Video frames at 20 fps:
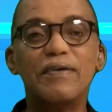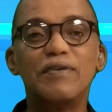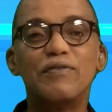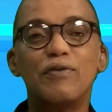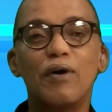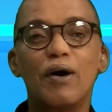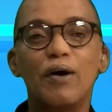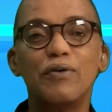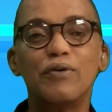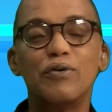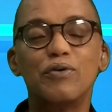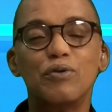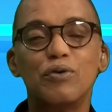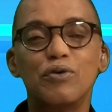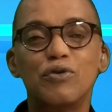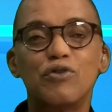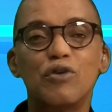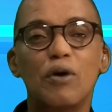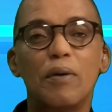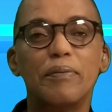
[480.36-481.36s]
Advantage
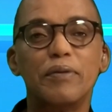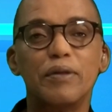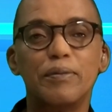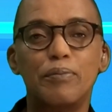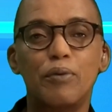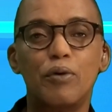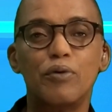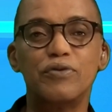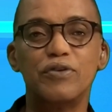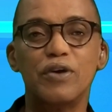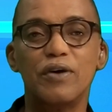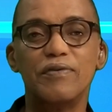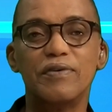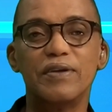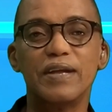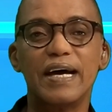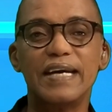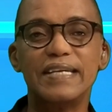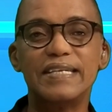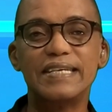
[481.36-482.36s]
was top of the boards
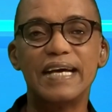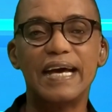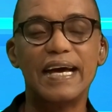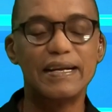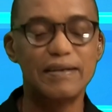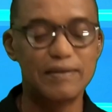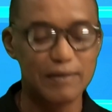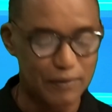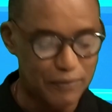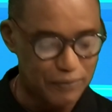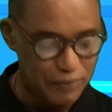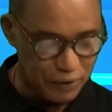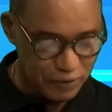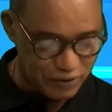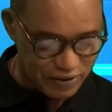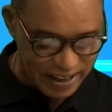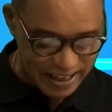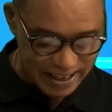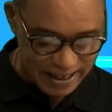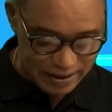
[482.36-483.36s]
overnight at
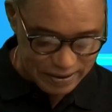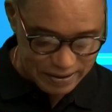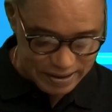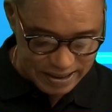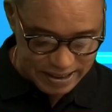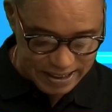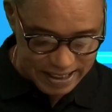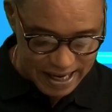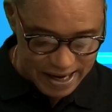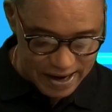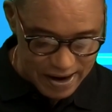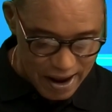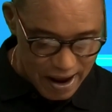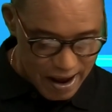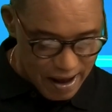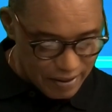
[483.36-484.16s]
15-10.